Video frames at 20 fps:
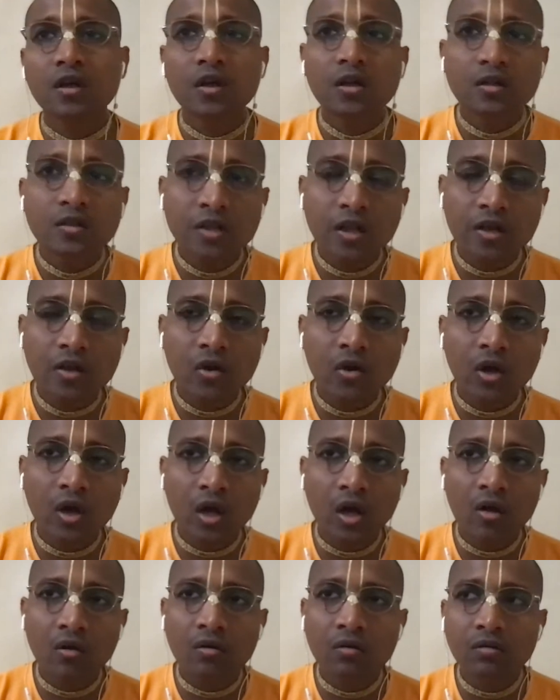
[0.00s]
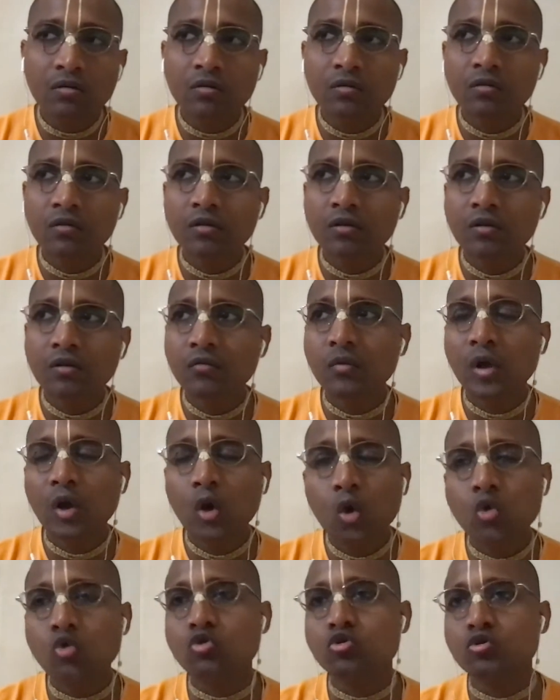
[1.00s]
then your love will
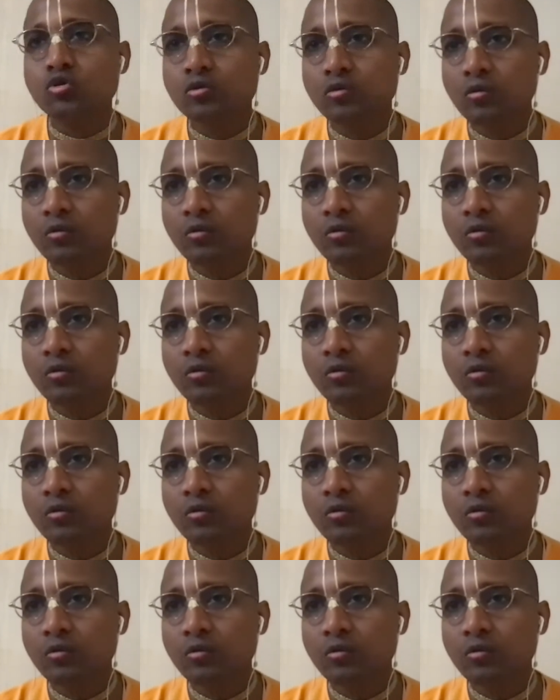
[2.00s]
lose.